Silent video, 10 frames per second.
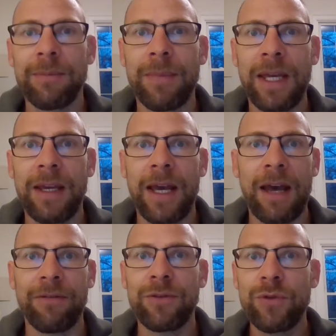may
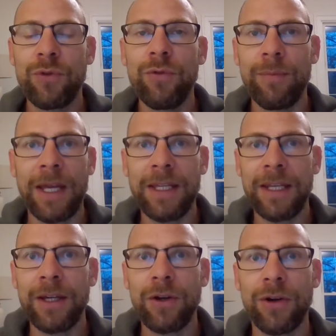have too
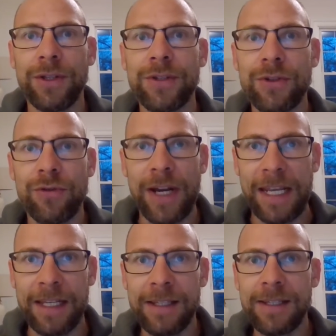many
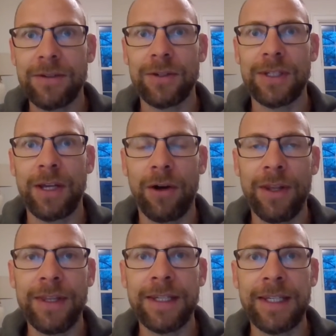constraints, so say
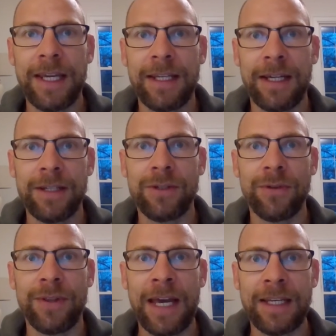on the data,
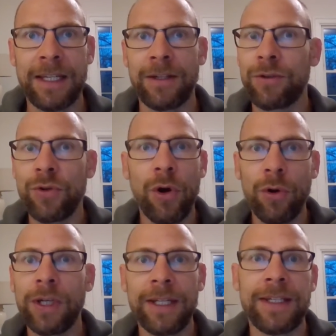so that it
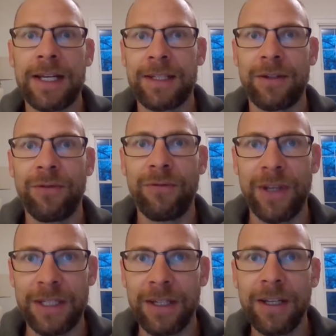totally doesn't
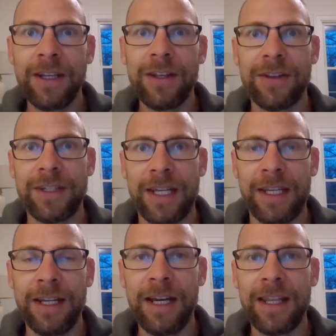fit the
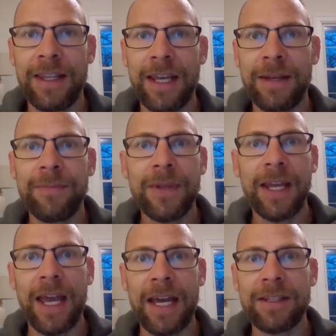data. And then
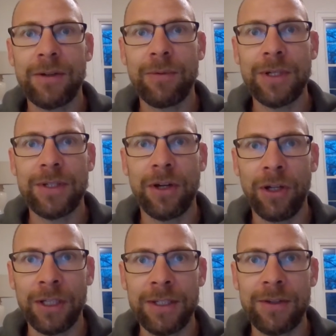as a
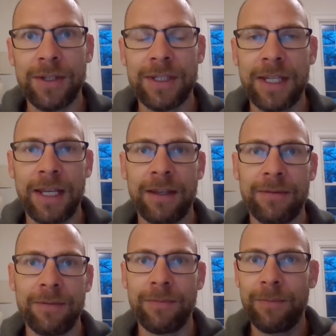result, so say
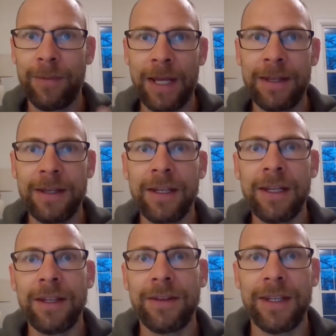when
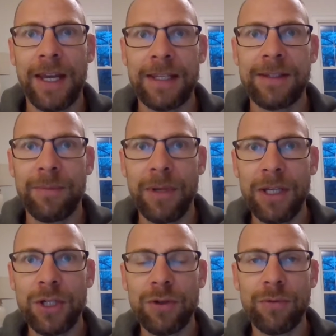the
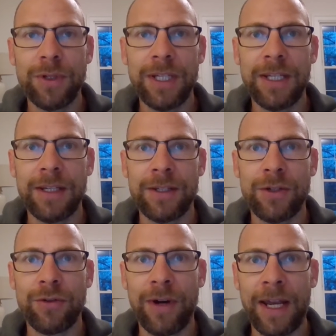estimation routine is
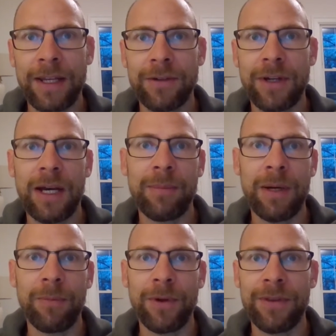trying to come
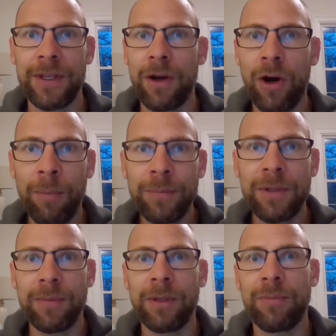up with the
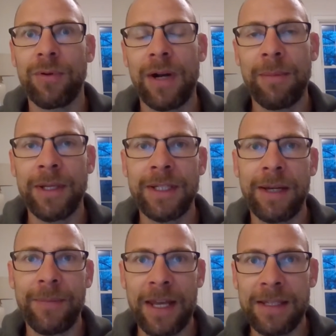optimal
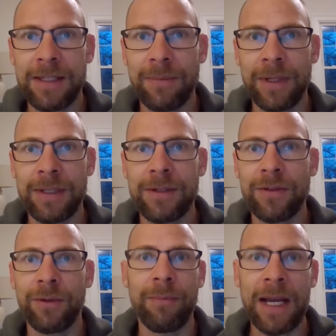parameter estimates
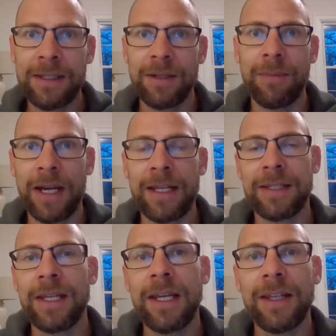to
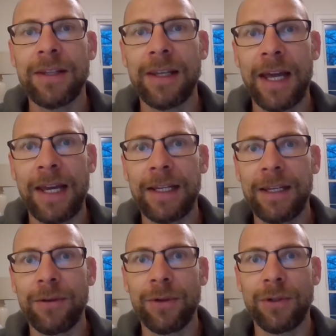maximize the
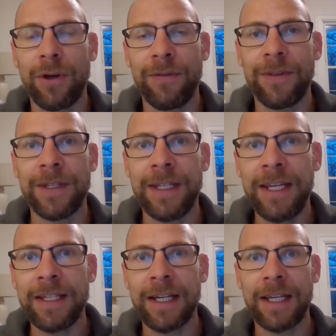likelihood of the
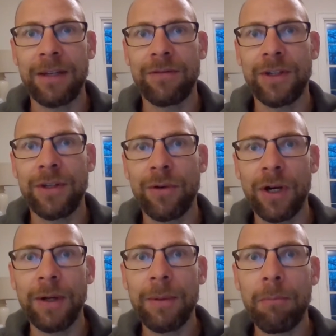data given
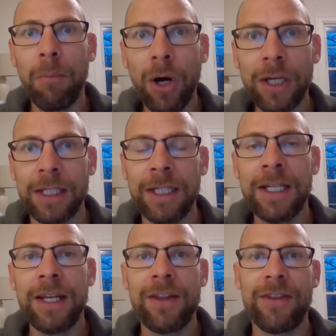your model,
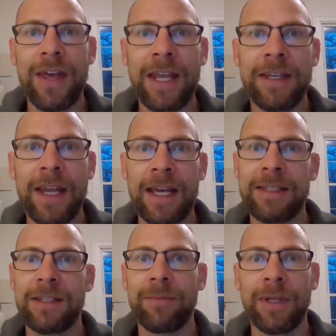then
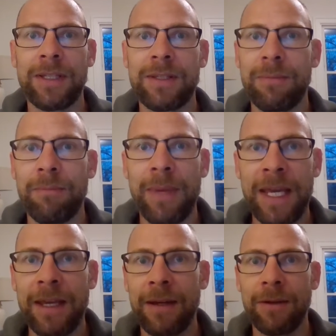estimates
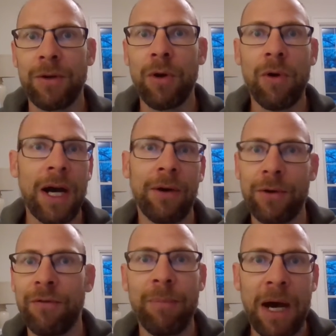may go out
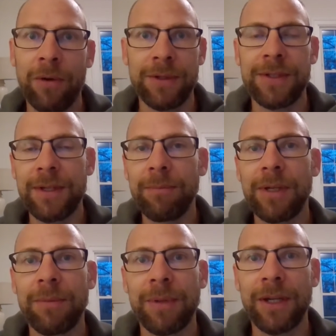of bounds
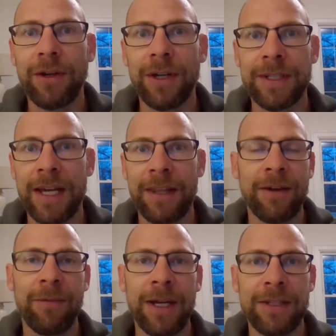simply because
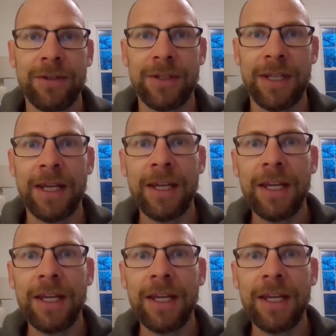otherwise, so say,